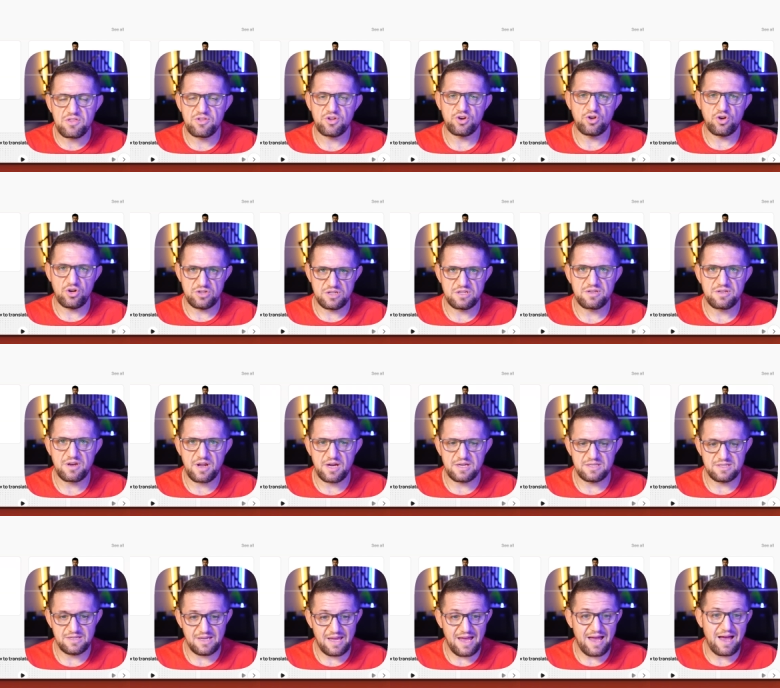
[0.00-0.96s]
got it
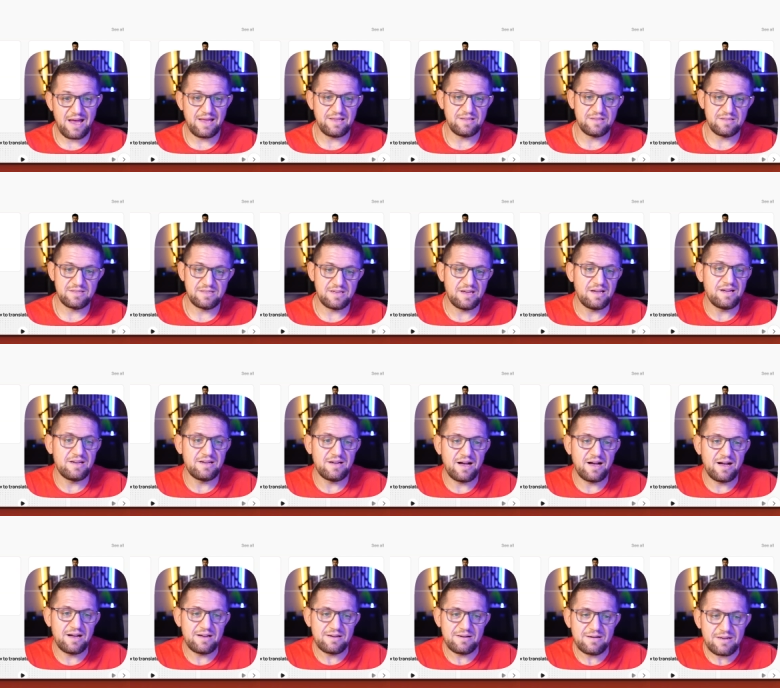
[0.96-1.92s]
right and uh,
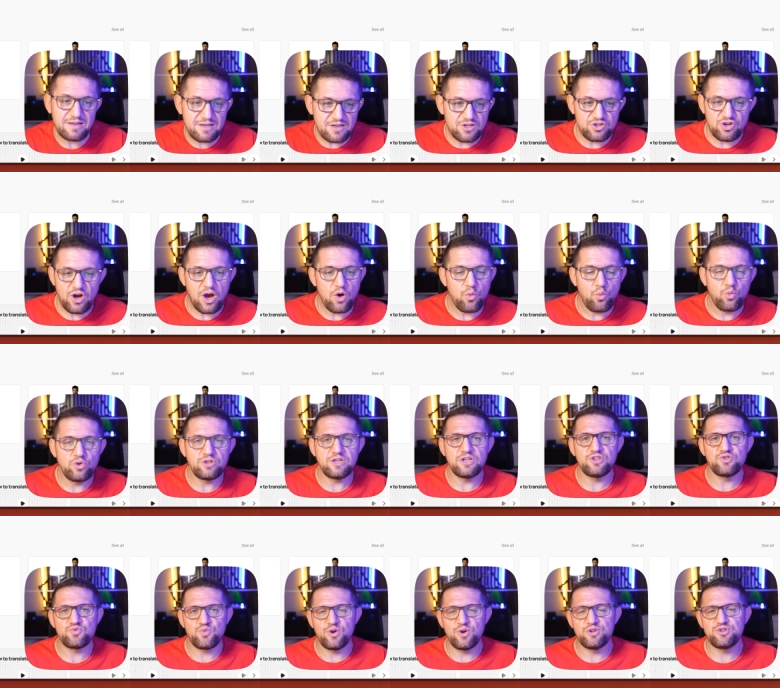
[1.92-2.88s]
you know i
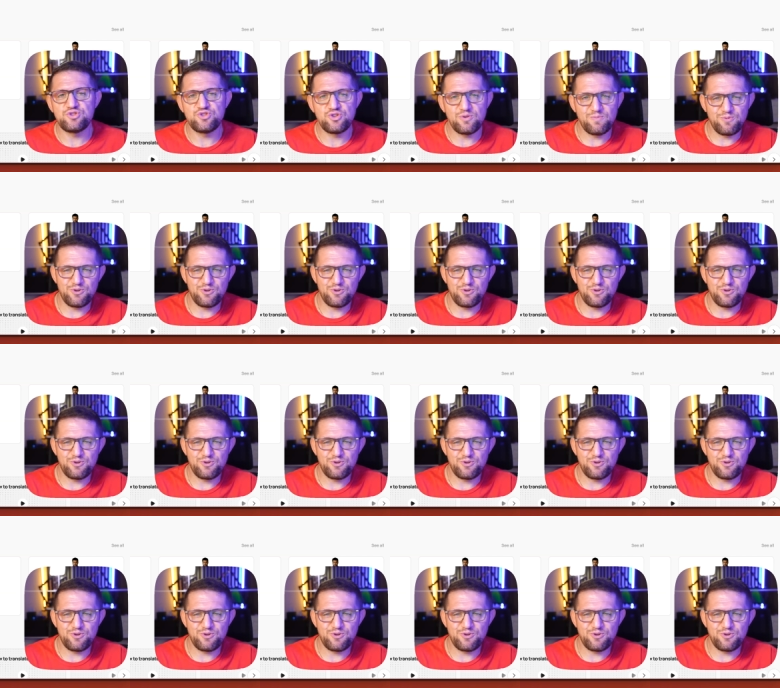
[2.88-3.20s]
wouldn't want to push